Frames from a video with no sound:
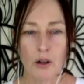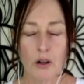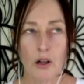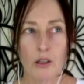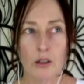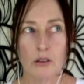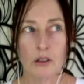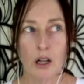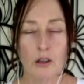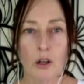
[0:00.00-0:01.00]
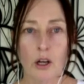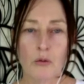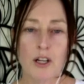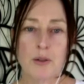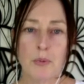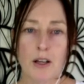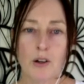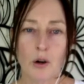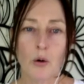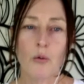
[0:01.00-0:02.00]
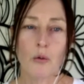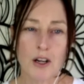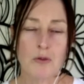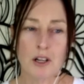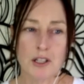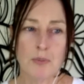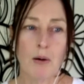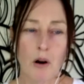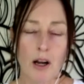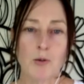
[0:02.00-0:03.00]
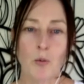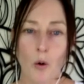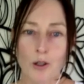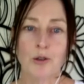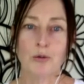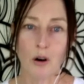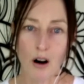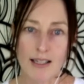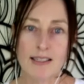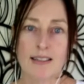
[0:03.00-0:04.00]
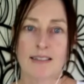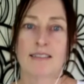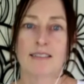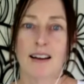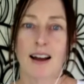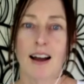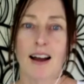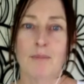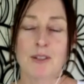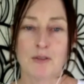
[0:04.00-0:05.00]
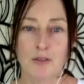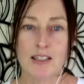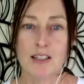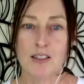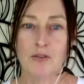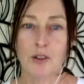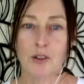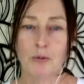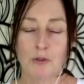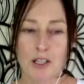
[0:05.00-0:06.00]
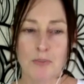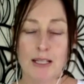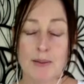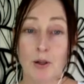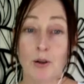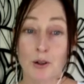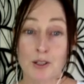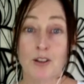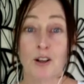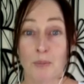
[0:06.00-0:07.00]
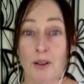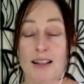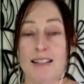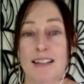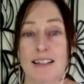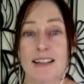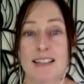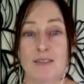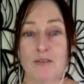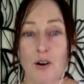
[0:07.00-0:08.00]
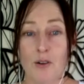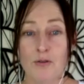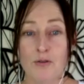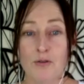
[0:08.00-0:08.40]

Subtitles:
all resume writers want to write defence to civilian resumes because of the complexity that's involved.